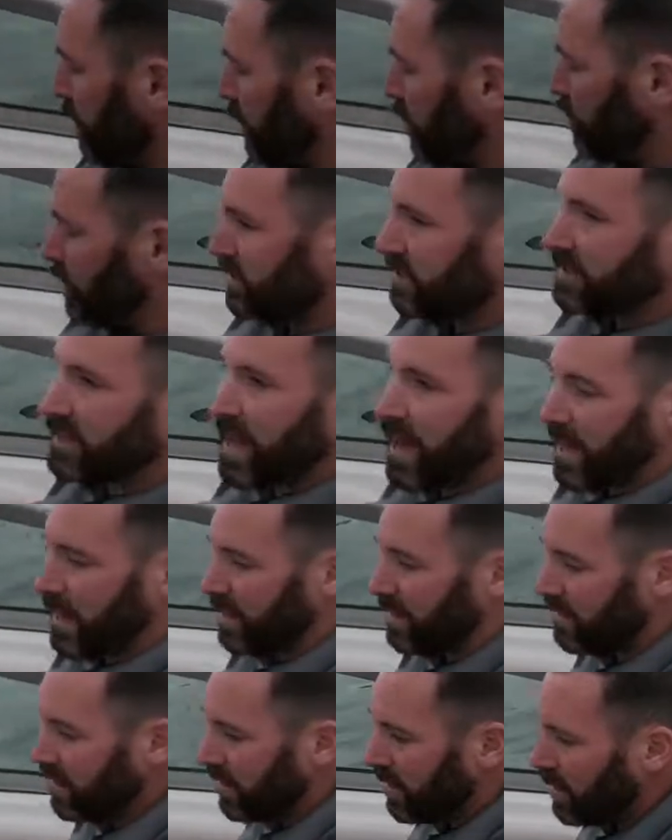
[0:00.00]
port
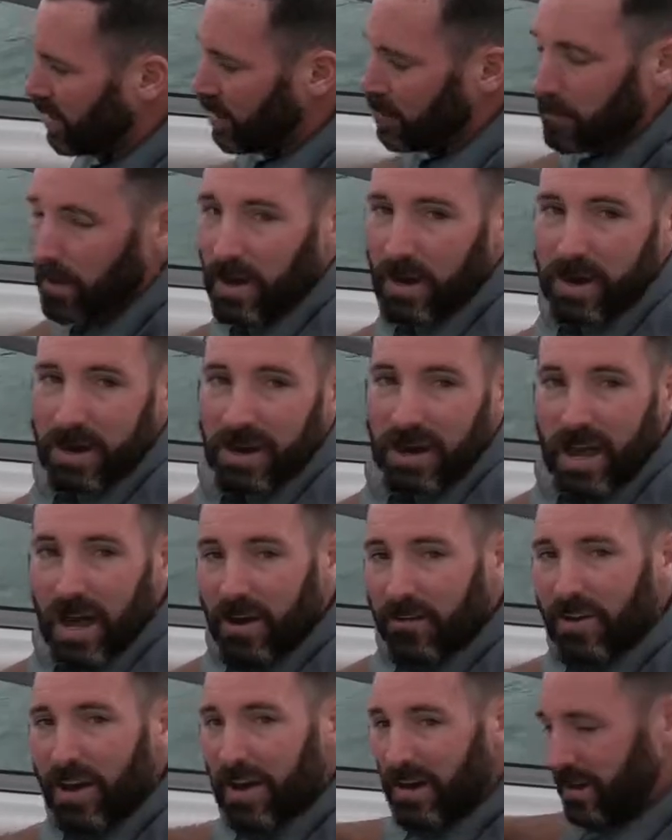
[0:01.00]
side. But
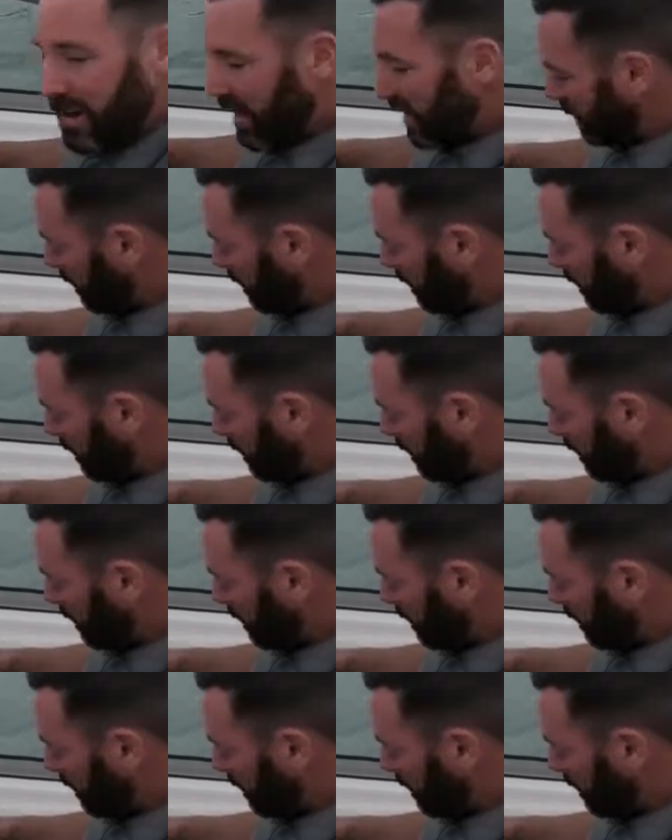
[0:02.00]
I've had a lot